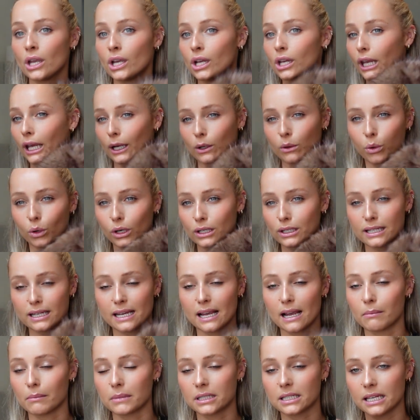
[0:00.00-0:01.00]
like quality
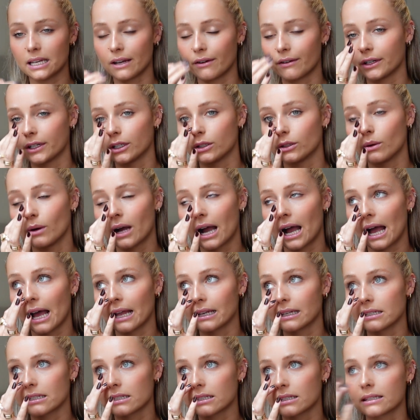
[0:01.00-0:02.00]
and material,
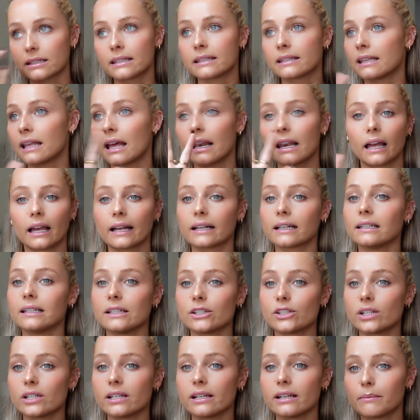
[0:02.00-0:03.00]
and they're like
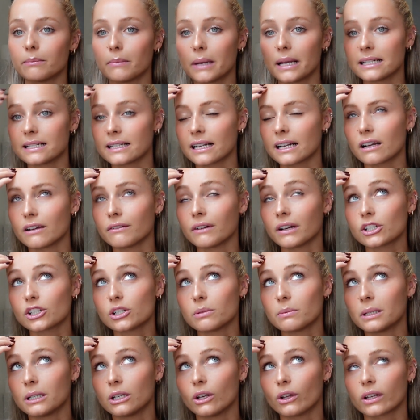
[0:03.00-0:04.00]
literally amazing. I've
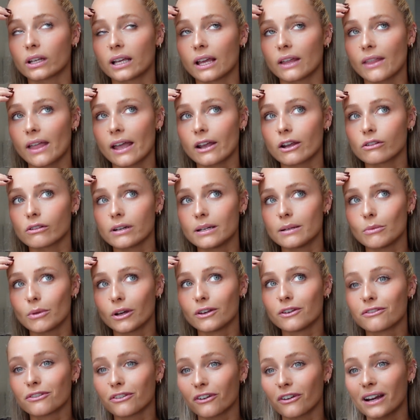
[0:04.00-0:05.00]
actually been looking at their cream one
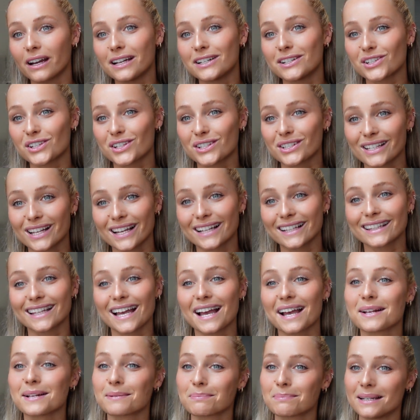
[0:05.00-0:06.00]
for ages. Like,
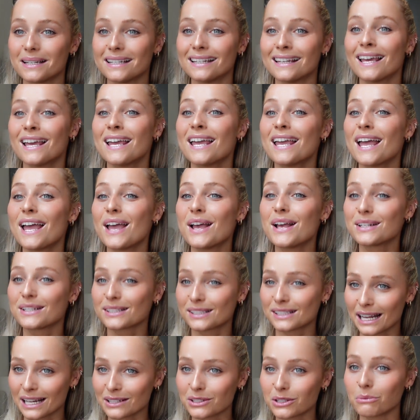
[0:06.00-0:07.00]
that has been
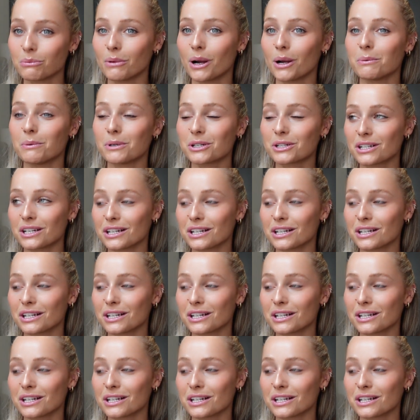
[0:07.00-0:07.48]
sat on my wish